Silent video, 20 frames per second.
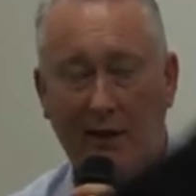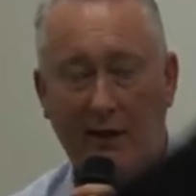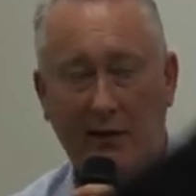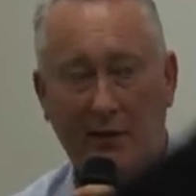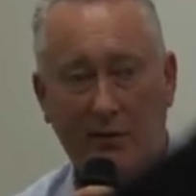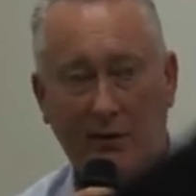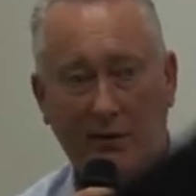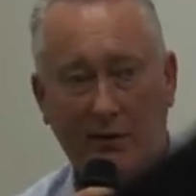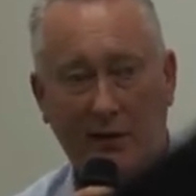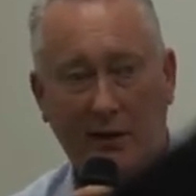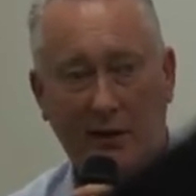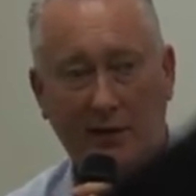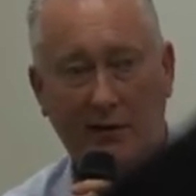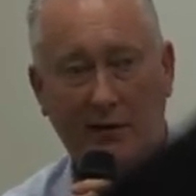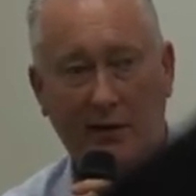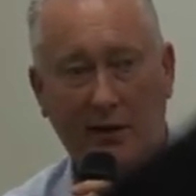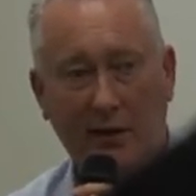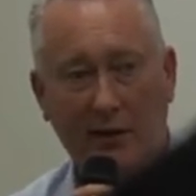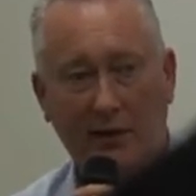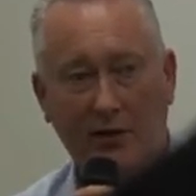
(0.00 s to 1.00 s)
to also
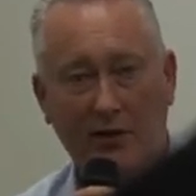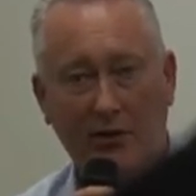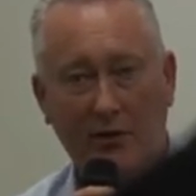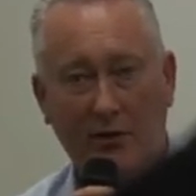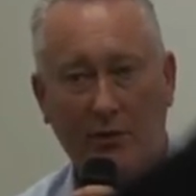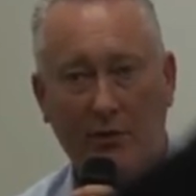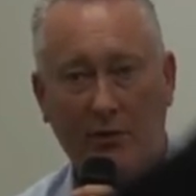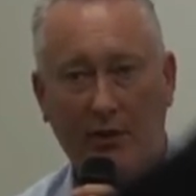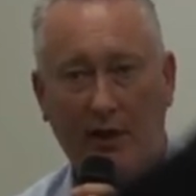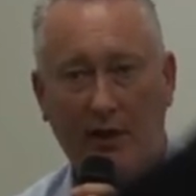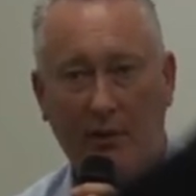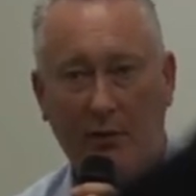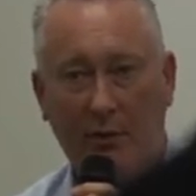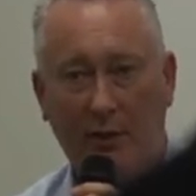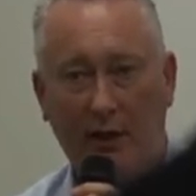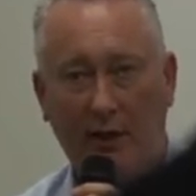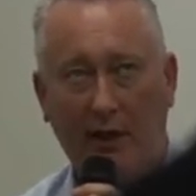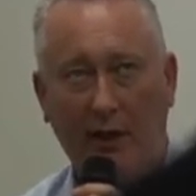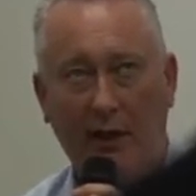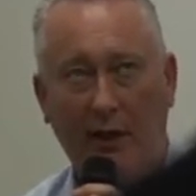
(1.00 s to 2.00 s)
try and ensure that
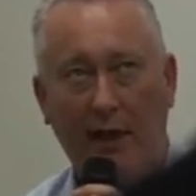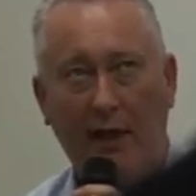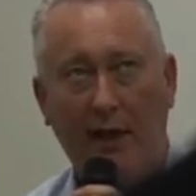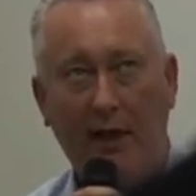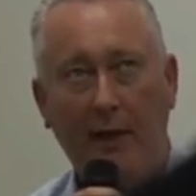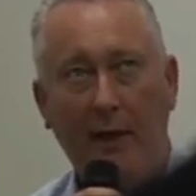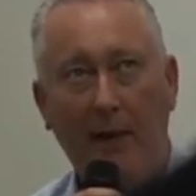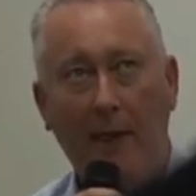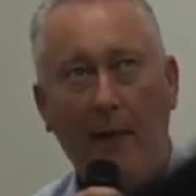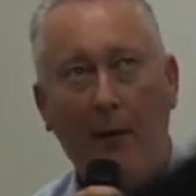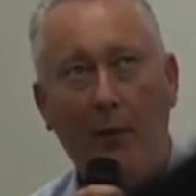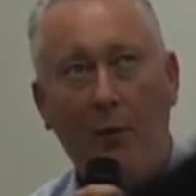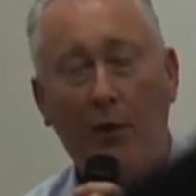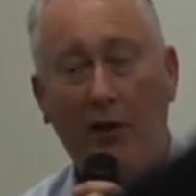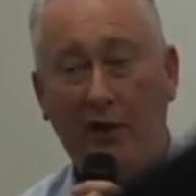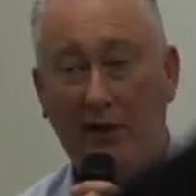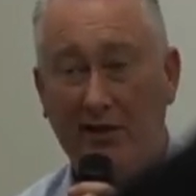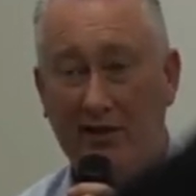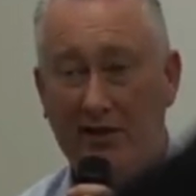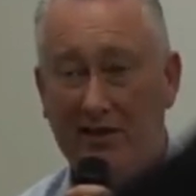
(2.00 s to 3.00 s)
we
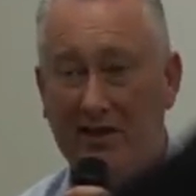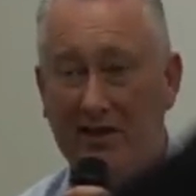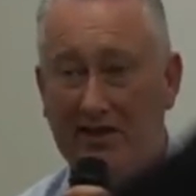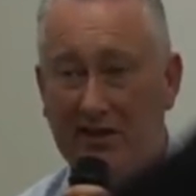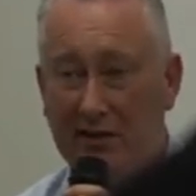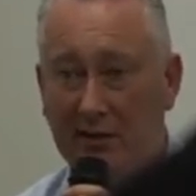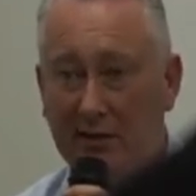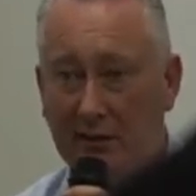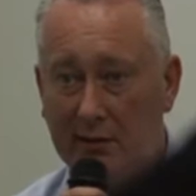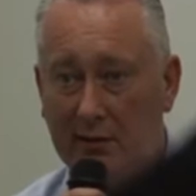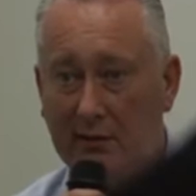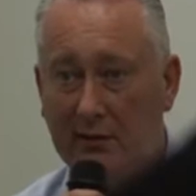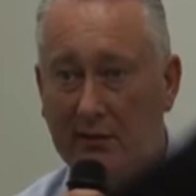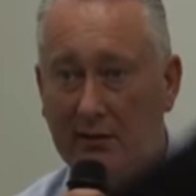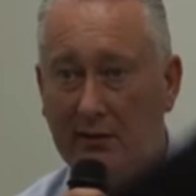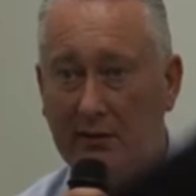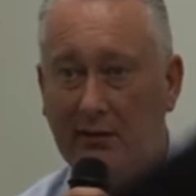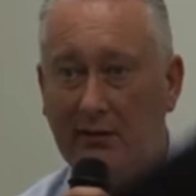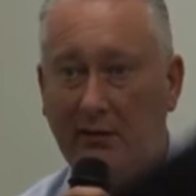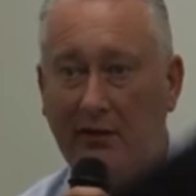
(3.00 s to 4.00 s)
were consistent
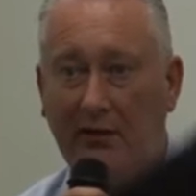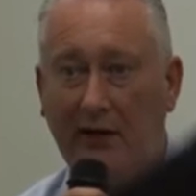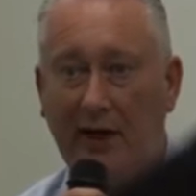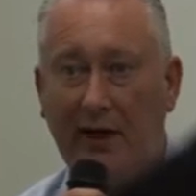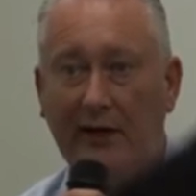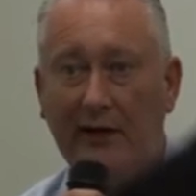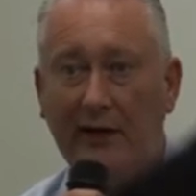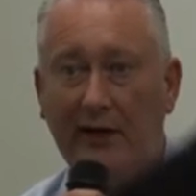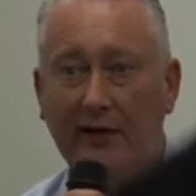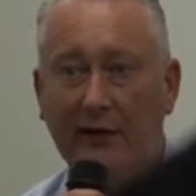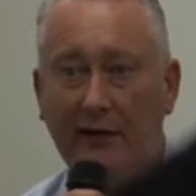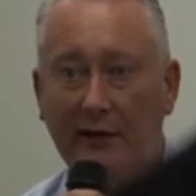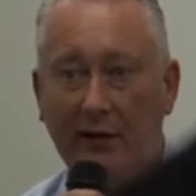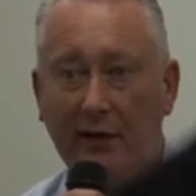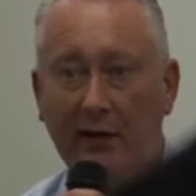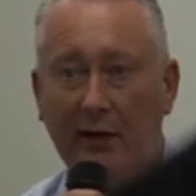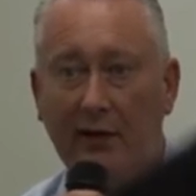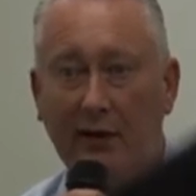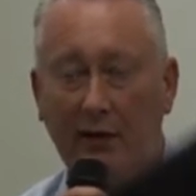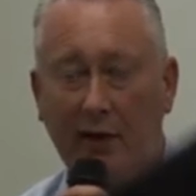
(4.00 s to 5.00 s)
across areas.
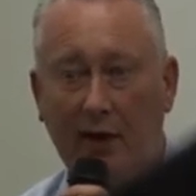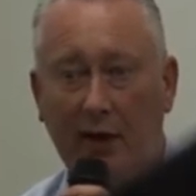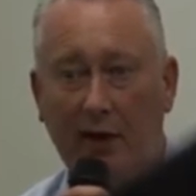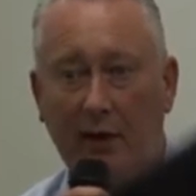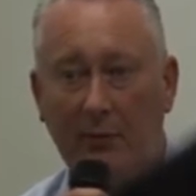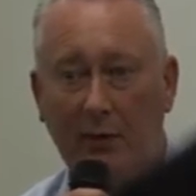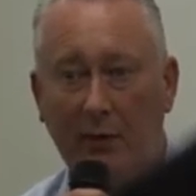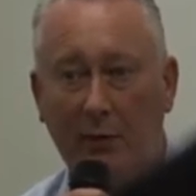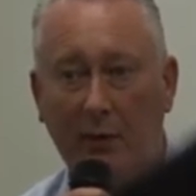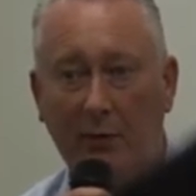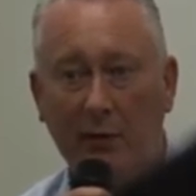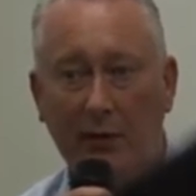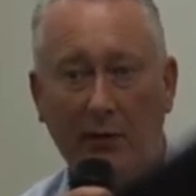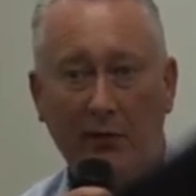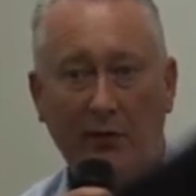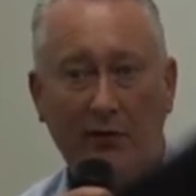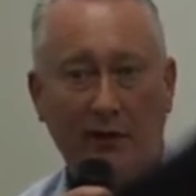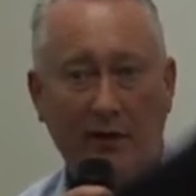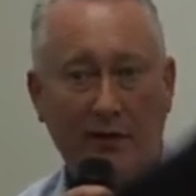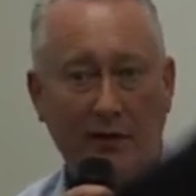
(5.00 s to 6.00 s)
But what we
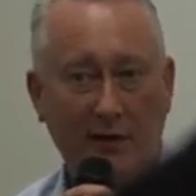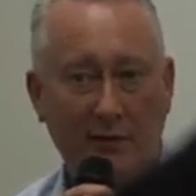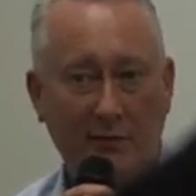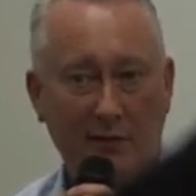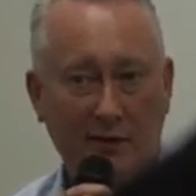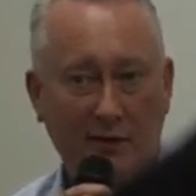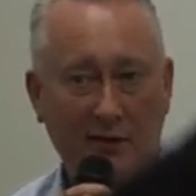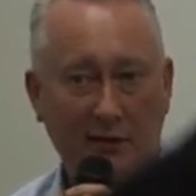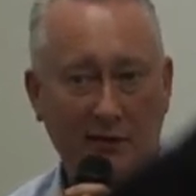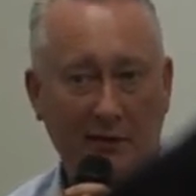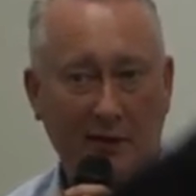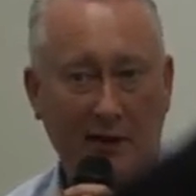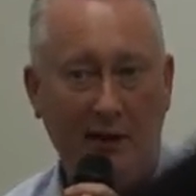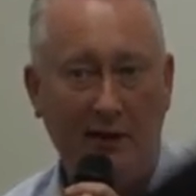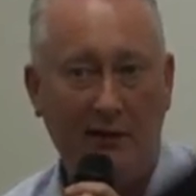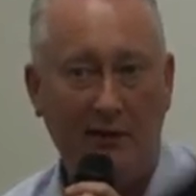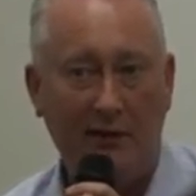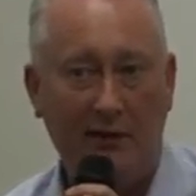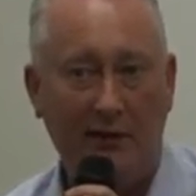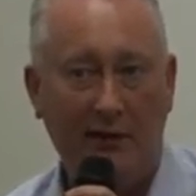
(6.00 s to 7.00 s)
also did was looked at
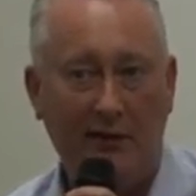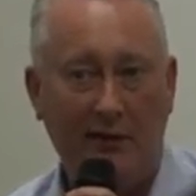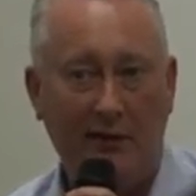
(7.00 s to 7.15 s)
increased